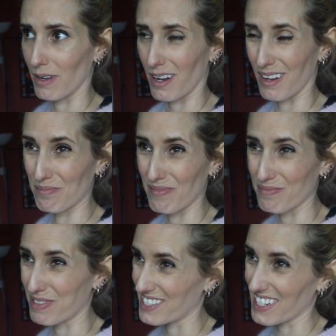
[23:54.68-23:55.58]
I
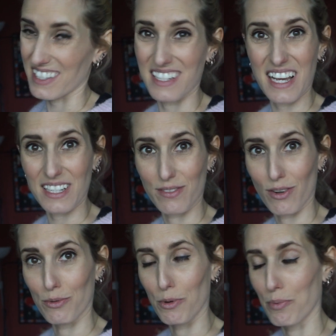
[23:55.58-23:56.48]
predict the next
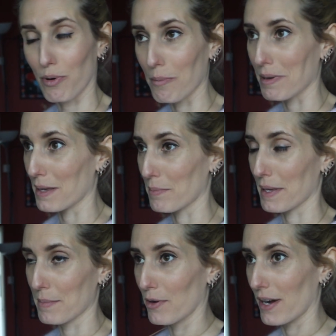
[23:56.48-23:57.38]
vlog will probably
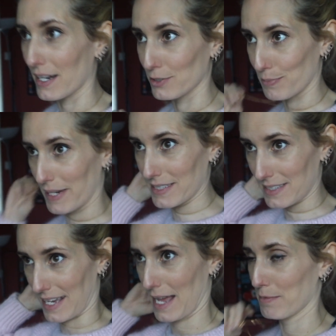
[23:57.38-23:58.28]
be more house-based
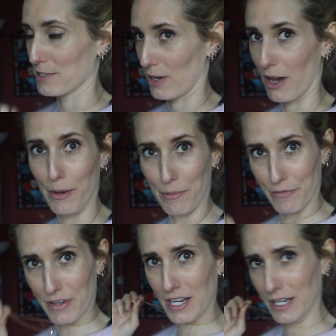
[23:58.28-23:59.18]
again, so I hope
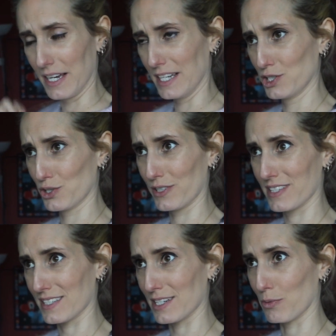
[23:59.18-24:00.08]
you've enjoyed
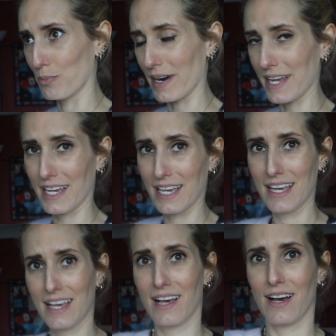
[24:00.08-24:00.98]
this little break
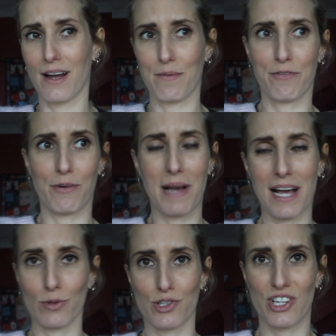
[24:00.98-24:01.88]
from
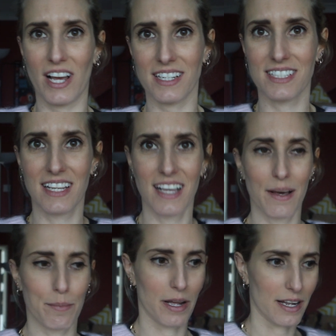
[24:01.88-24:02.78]
house chat,
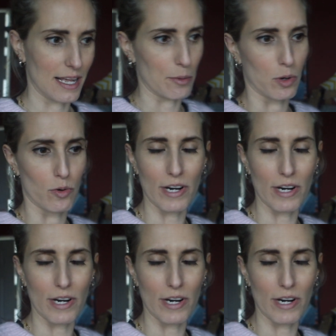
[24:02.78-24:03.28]
but it will